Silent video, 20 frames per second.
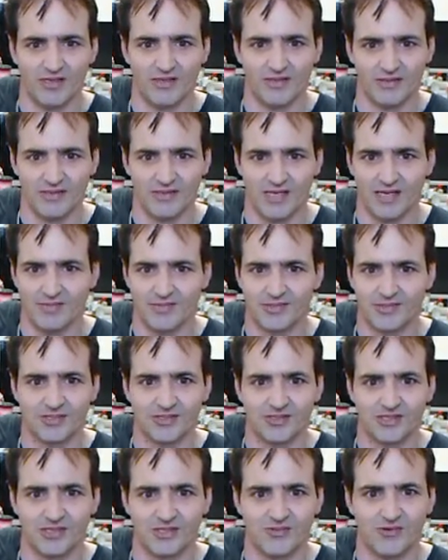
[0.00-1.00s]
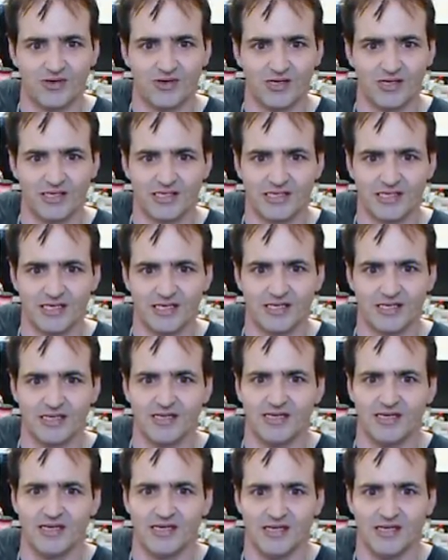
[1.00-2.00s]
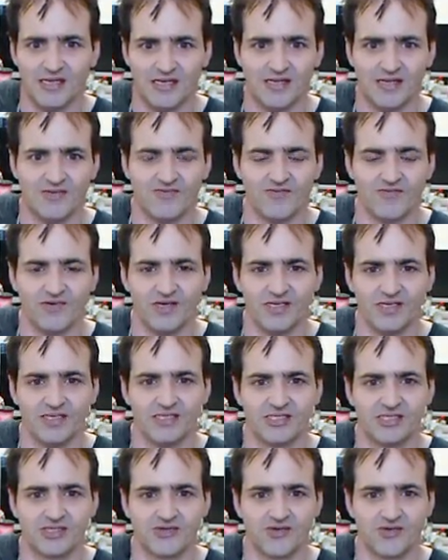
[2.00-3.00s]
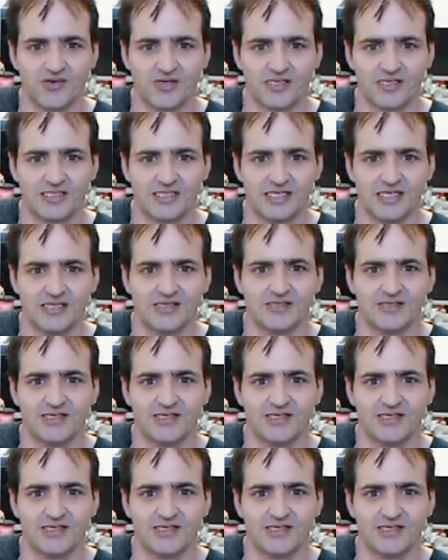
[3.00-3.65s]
Absolutely watertight and really strong seal.